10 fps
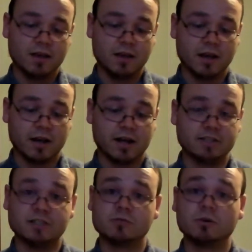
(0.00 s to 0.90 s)
And I
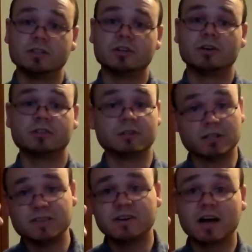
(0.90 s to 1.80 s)
just want y'all to
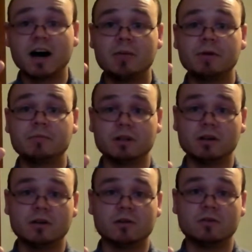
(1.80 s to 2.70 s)
leave a comment
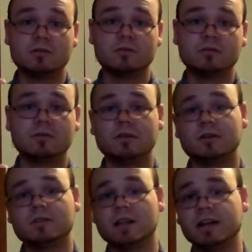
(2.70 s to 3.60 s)
below,
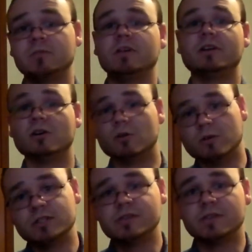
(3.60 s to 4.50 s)
letting me know
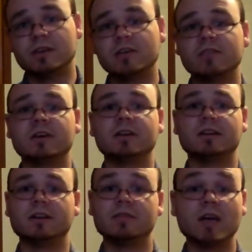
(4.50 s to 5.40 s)
what you think of it,
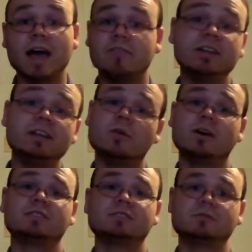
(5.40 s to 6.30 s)
and if you have any
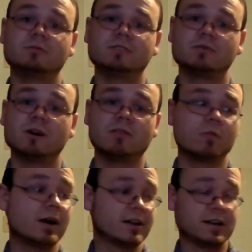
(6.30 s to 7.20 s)
questions whatsoever
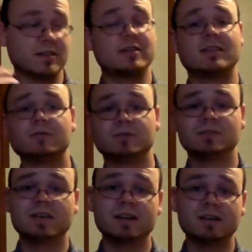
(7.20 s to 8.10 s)
about anything that was
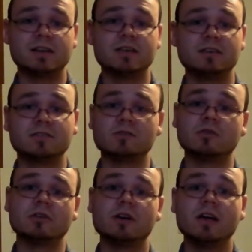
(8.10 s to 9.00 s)
said in this,
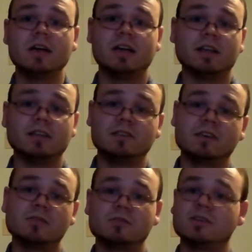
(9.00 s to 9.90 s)
or any
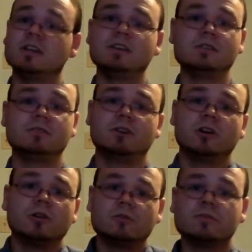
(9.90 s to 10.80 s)
tips,
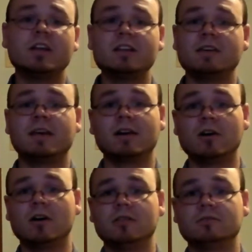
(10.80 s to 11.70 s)
anything at
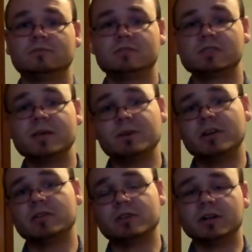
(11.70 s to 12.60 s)
all, just let me
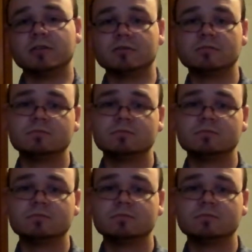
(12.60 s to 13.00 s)
know,